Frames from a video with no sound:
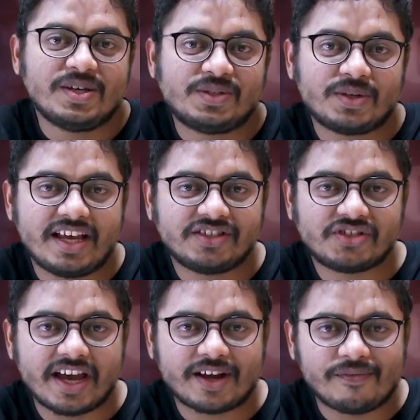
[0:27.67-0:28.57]
So let's
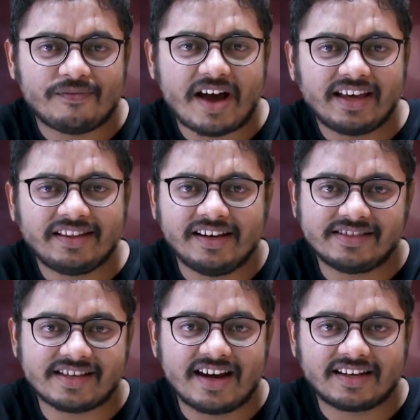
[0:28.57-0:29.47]
check why the
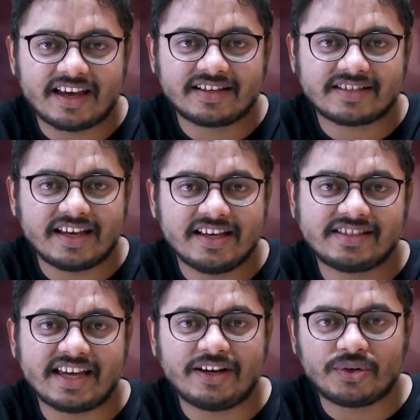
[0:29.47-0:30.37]
Nissan Kicks
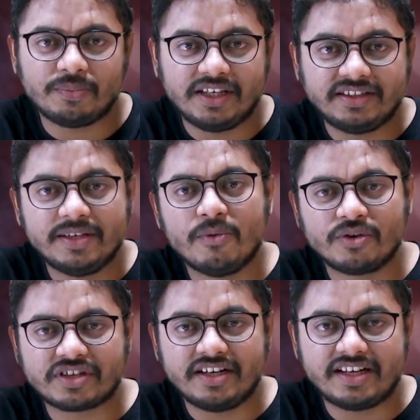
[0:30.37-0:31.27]
is said to be the
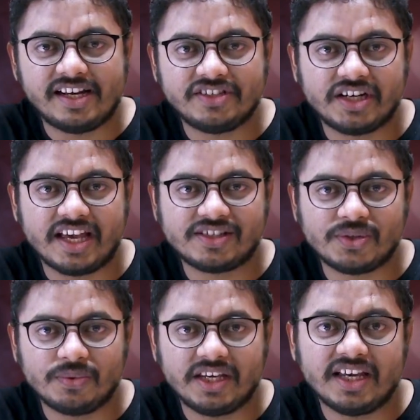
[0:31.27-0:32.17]
most intelligent
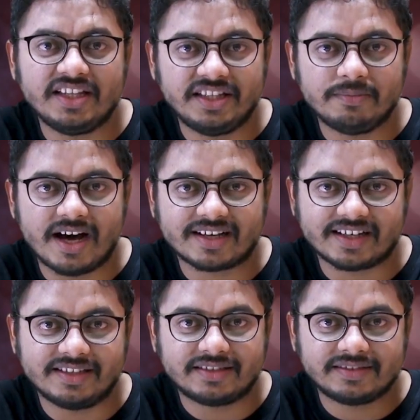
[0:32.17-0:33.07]
SUV in the
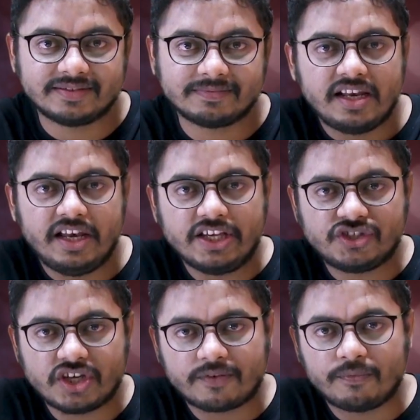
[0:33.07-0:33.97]
market.
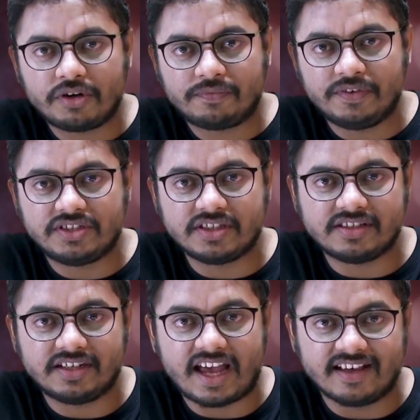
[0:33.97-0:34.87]
Let's check what features
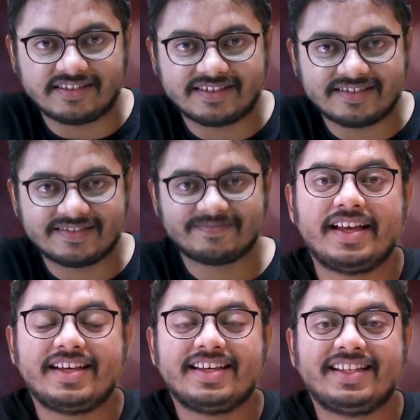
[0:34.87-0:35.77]
it has.
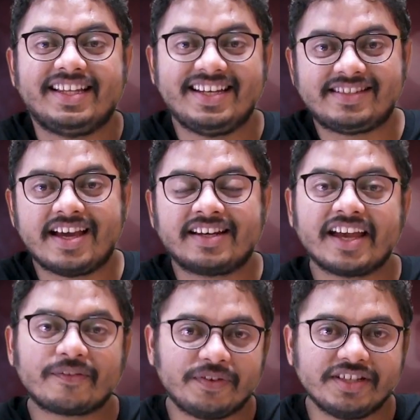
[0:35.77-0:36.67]
The Nissan
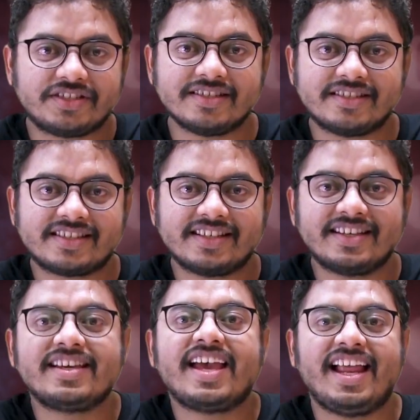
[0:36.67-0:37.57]
Kicks
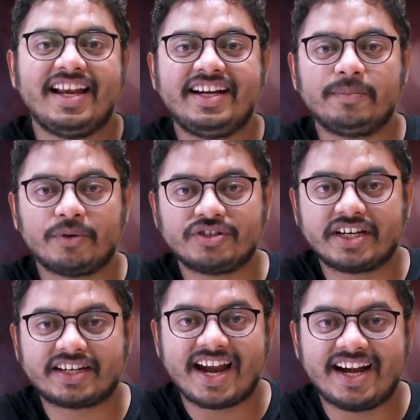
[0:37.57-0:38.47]
features LED
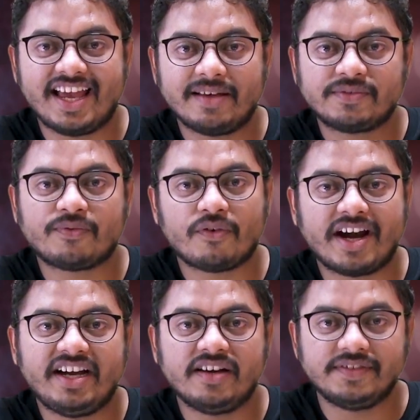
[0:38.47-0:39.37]
projector headlamps for
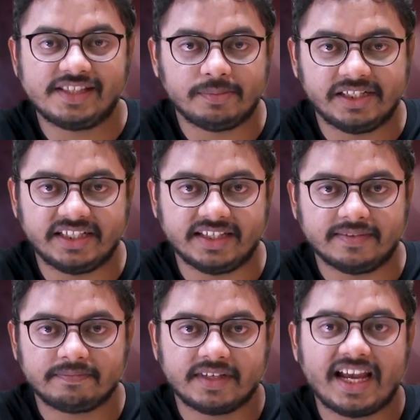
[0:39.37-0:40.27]
wider
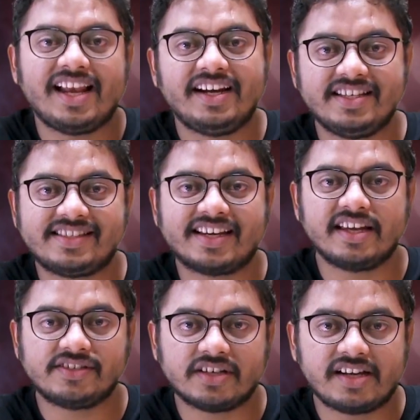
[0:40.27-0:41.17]
visibility, LED
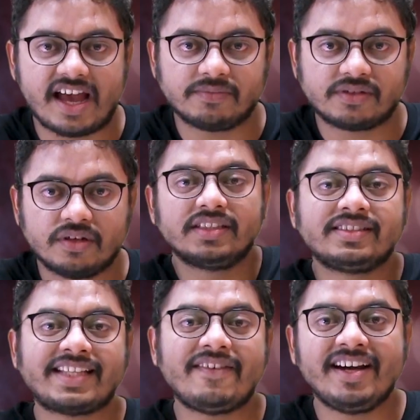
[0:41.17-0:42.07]
signature lamps,
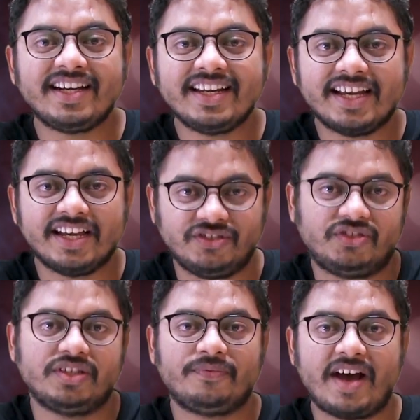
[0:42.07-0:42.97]

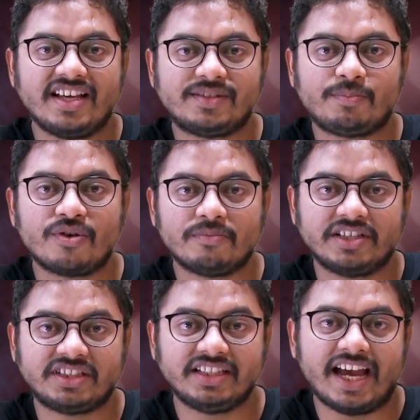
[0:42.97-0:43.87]
17-inch 5-spoke
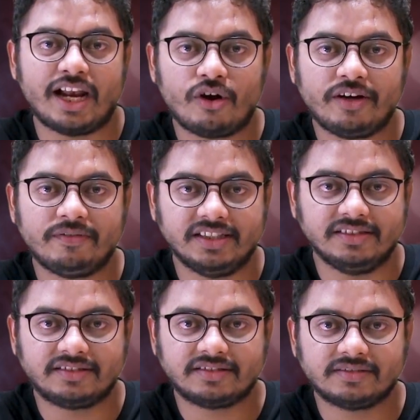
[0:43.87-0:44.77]
machine alloy
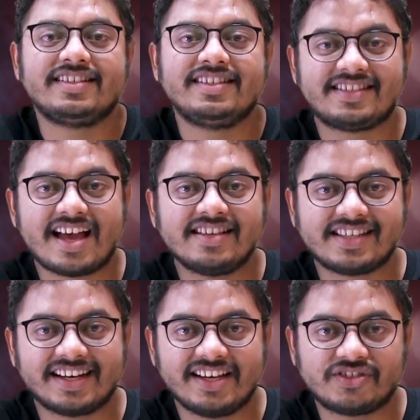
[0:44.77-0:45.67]
wheels, Nissan
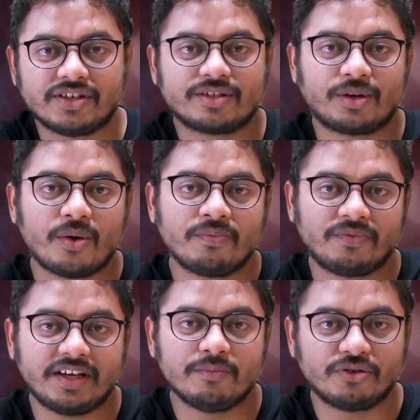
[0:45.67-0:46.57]
signature chrome
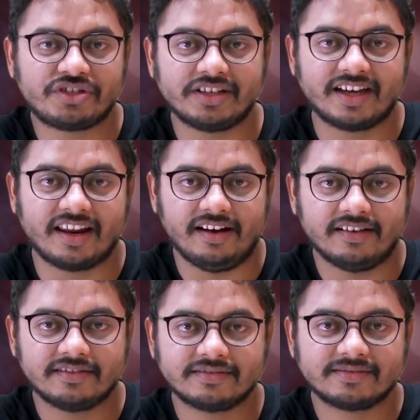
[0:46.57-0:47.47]
V motion
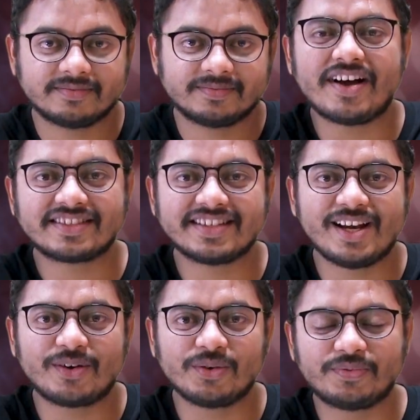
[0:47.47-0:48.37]
grille,
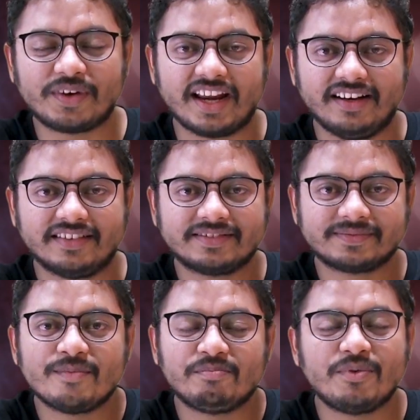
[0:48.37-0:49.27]
functional roof rail,
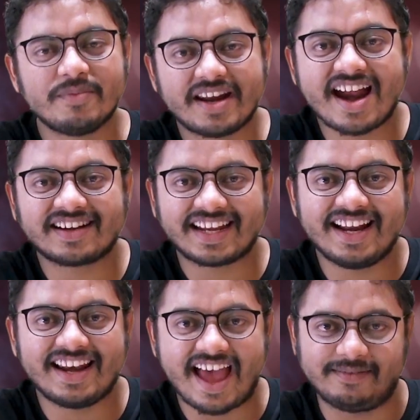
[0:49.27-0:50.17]
boomerang
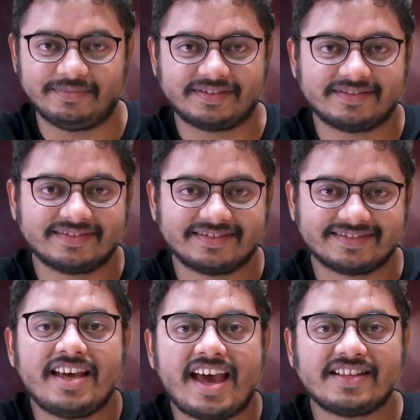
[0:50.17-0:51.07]
tail lamps,
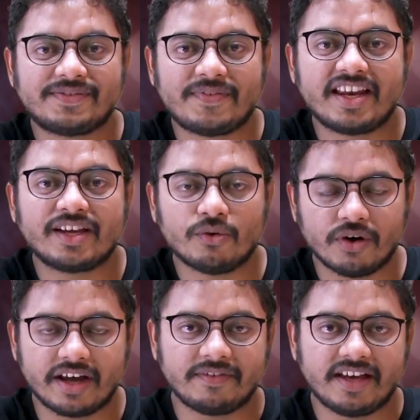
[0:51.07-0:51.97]
aspheric
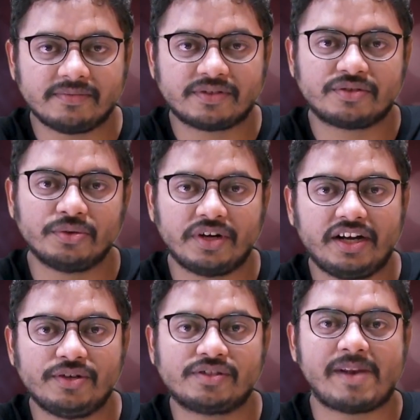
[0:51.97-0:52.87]
ORVMs to
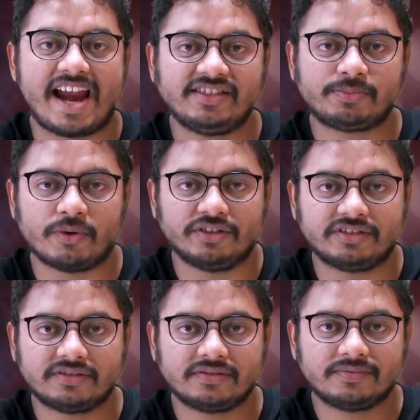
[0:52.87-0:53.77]
reduce blind
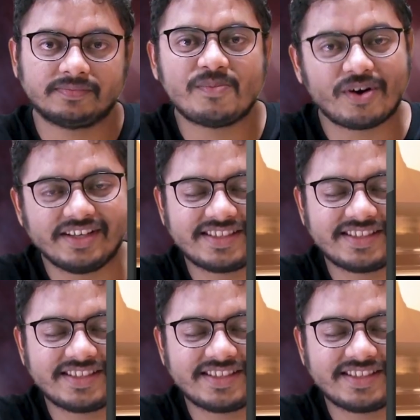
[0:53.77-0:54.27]
spots, body